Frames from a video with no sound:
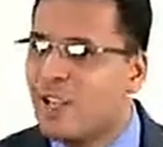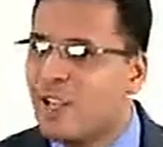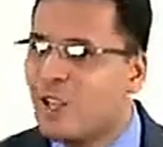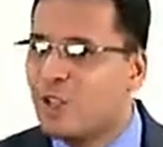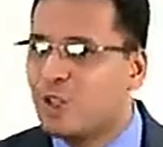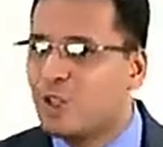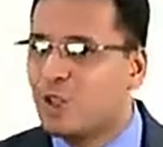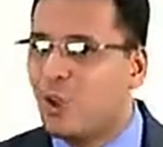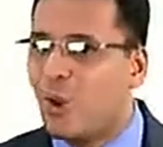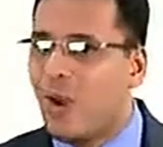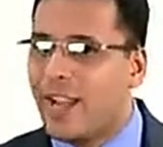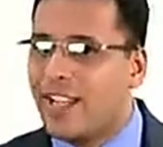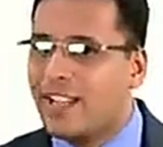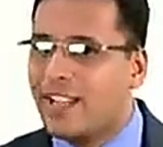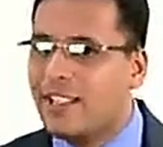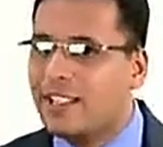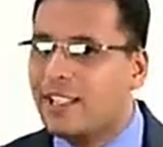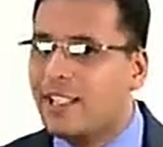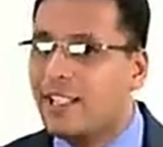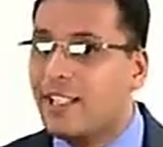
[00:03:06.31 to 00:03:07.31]
So I
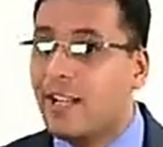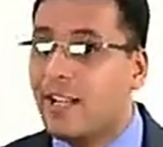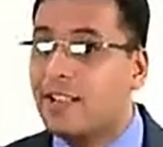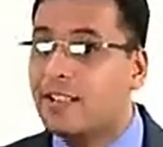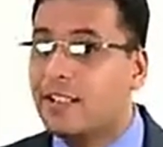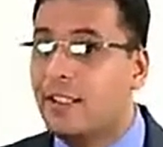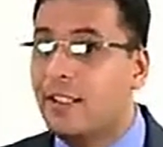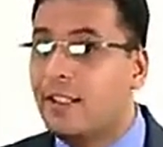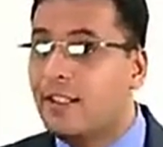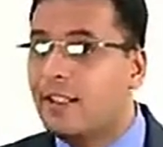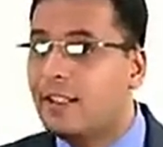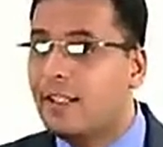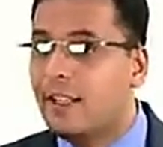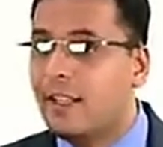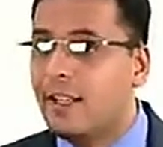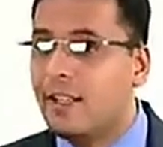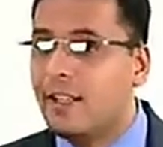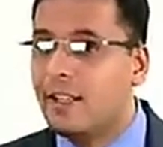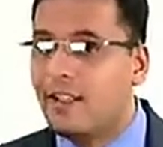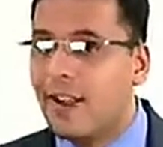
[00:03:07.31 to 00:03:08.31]
can say that it's a
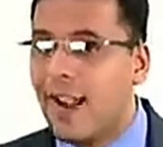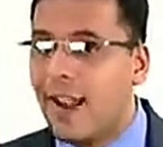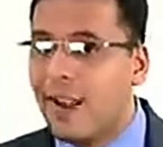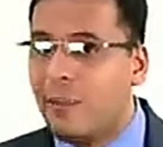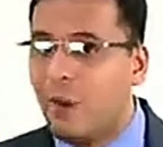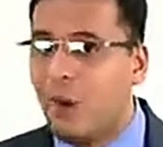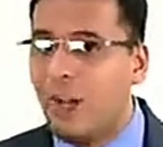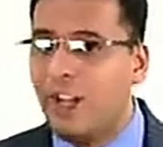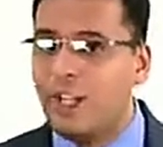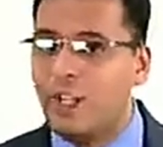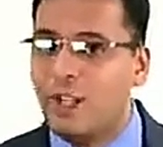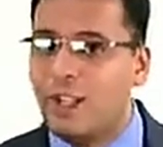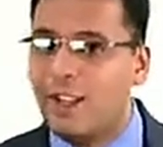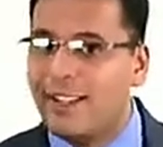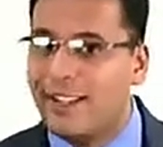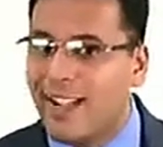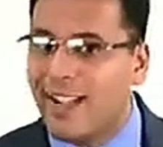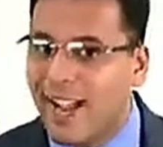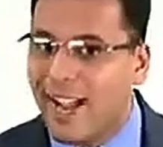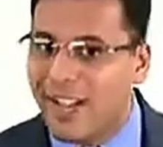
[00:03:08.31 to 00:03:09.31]
trimolecular
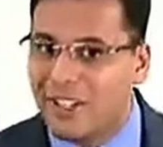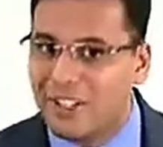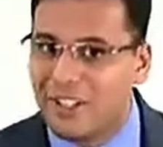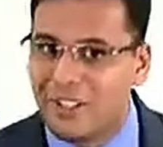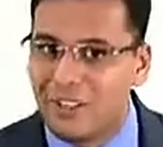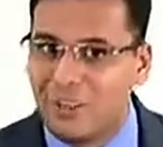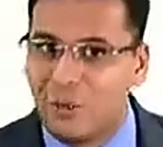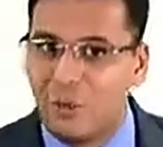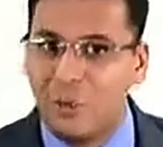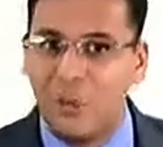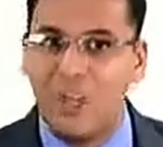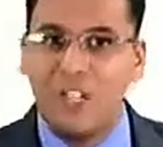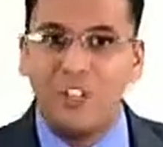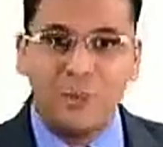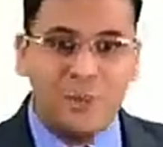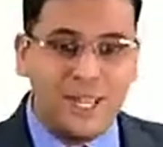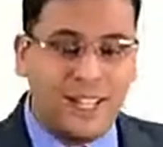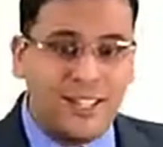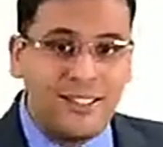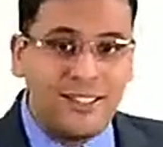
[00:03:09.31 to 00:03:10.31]
reaction, which
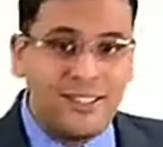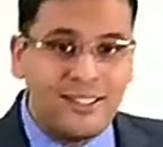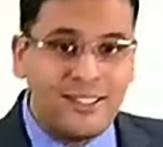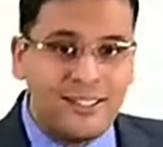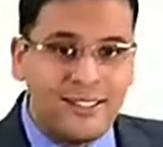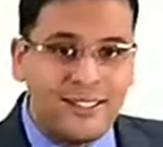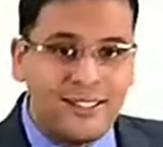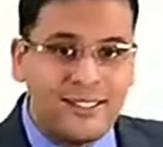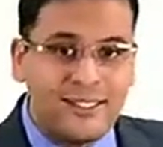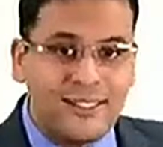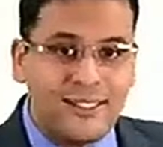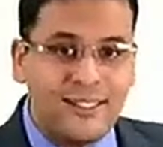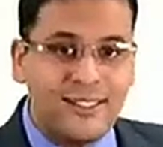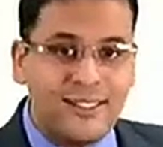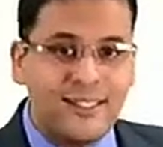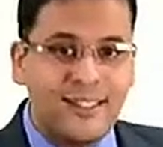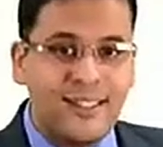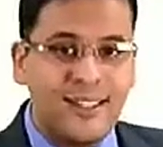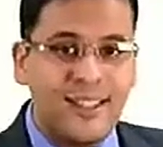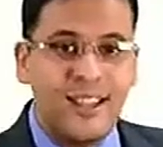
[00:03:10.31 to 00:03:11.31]
means
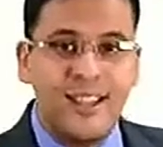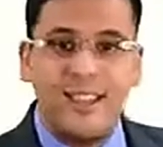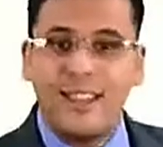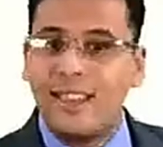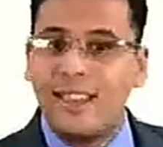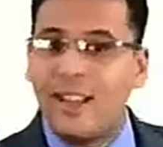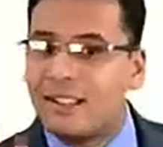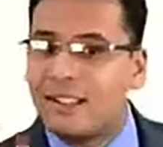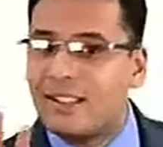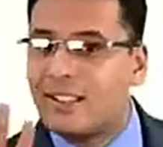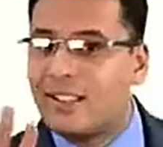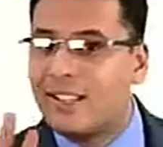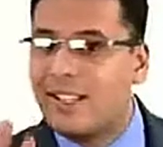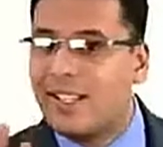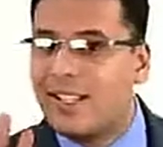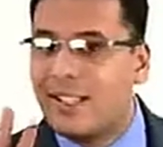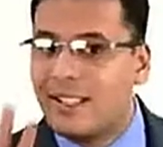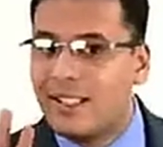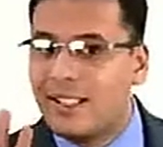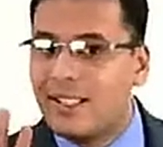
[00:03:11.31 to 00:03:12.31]
that
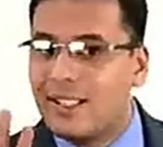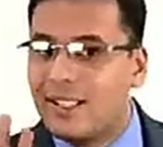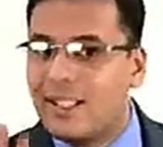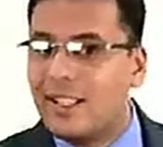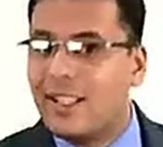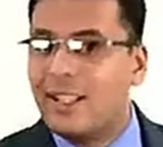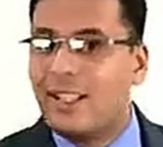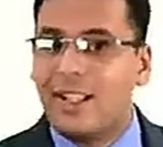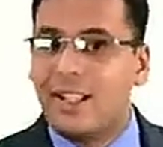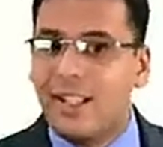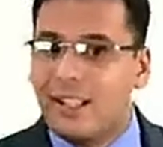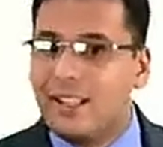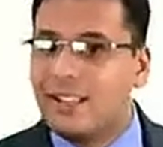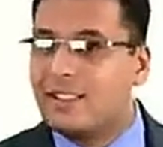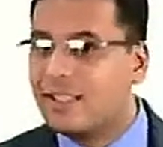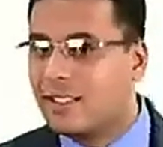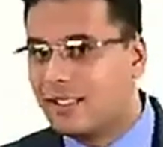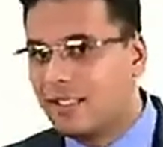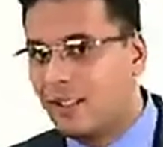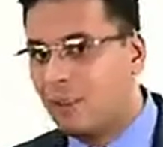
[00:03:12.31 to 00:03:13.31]
3
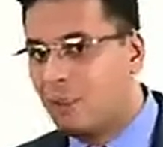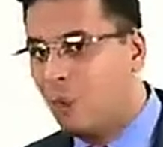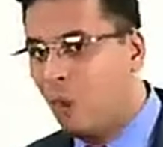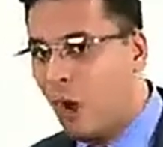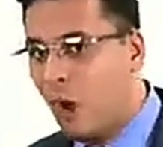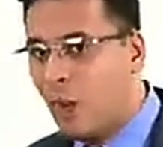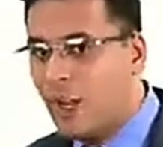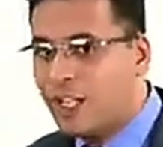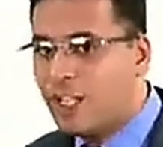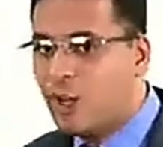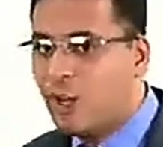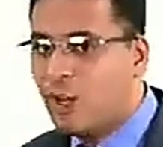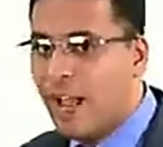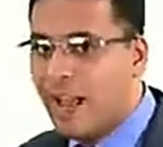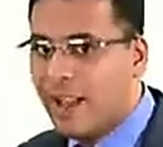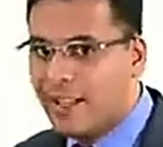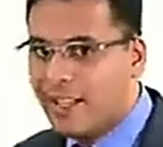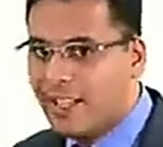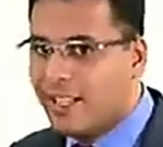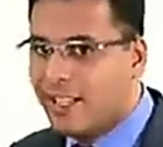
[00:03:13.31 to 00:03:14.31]
is the
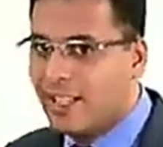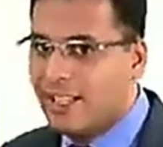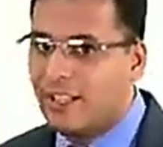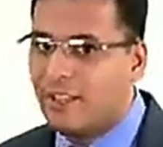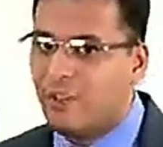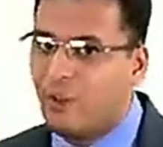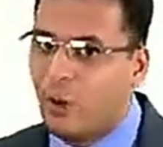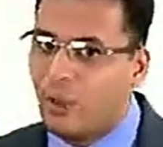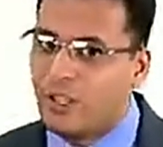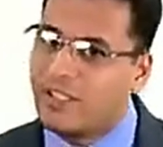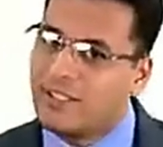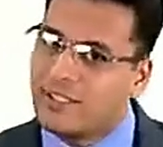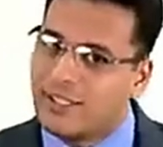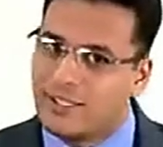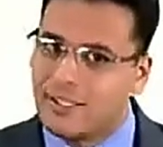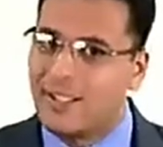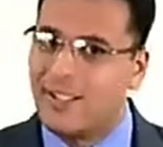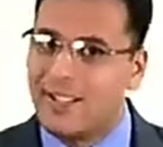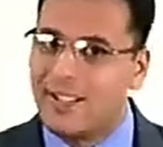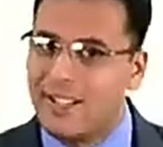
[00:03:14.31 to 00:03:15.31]
molecularity for this
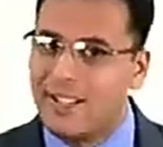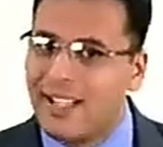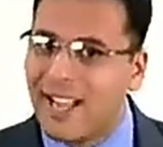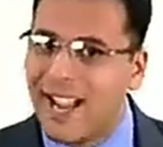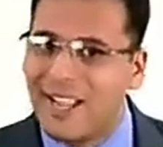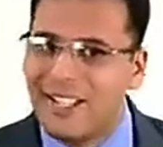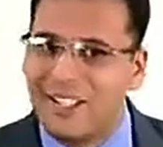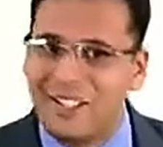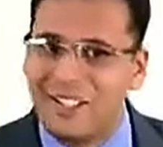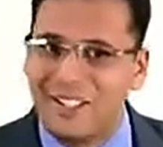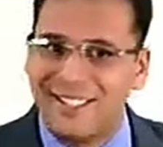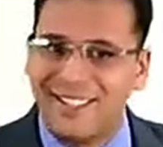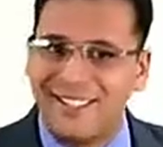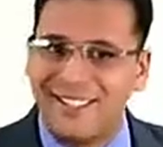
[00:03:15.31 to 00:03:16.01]
reaction.